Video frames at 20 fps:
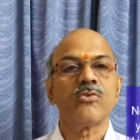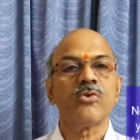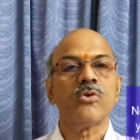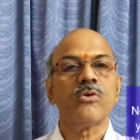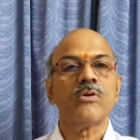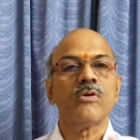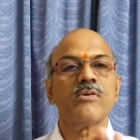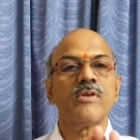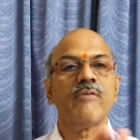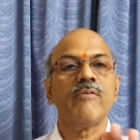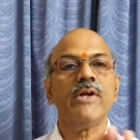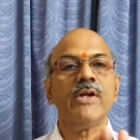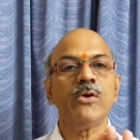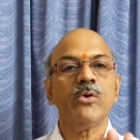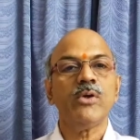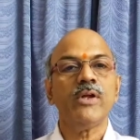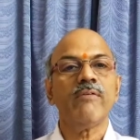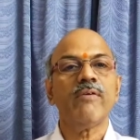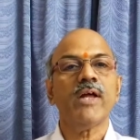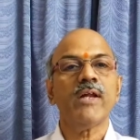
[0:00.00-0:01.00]
So
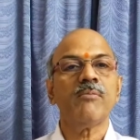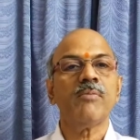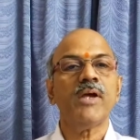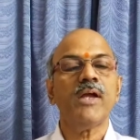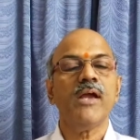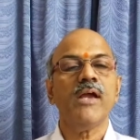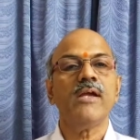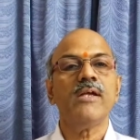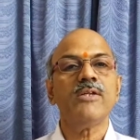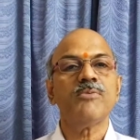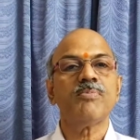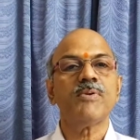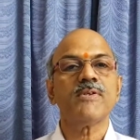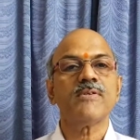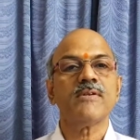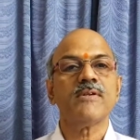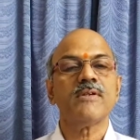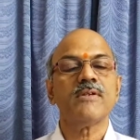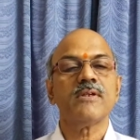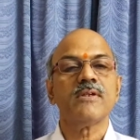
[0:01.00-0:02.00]
72 divided by
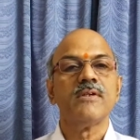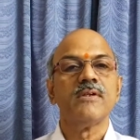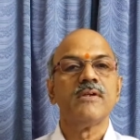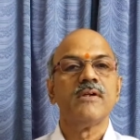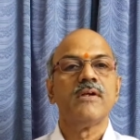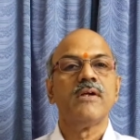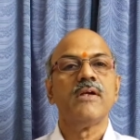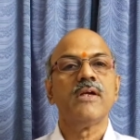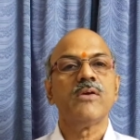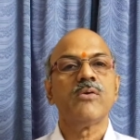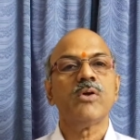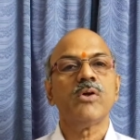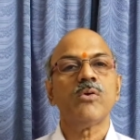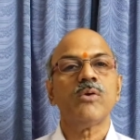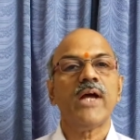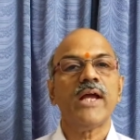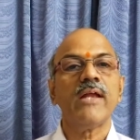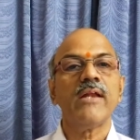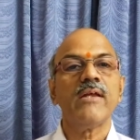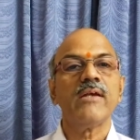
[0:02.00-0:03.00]
8% equal to
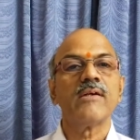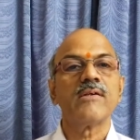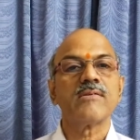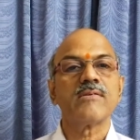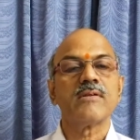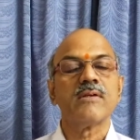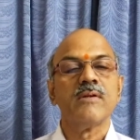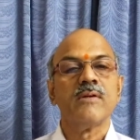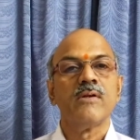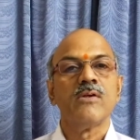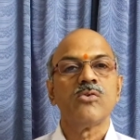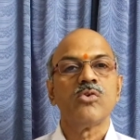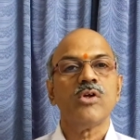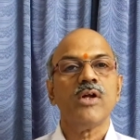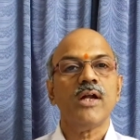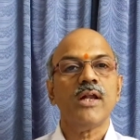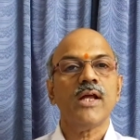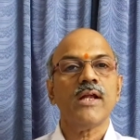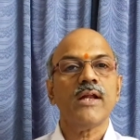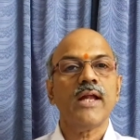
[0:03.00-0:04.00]
9 years. So it
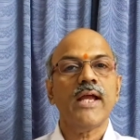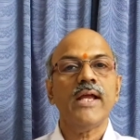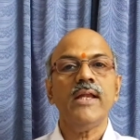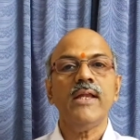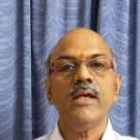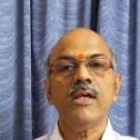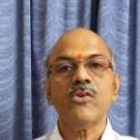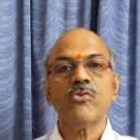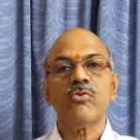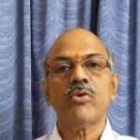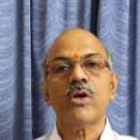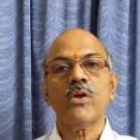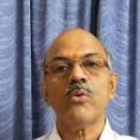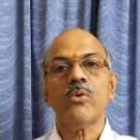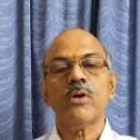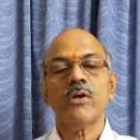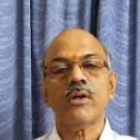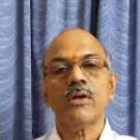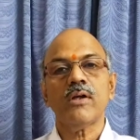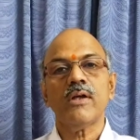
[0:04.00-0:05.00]
will take 9 years for
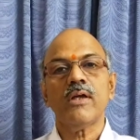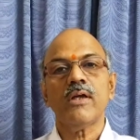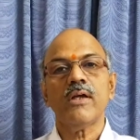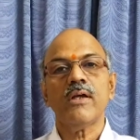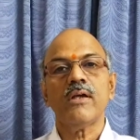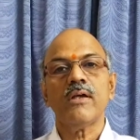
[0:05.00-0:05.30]
your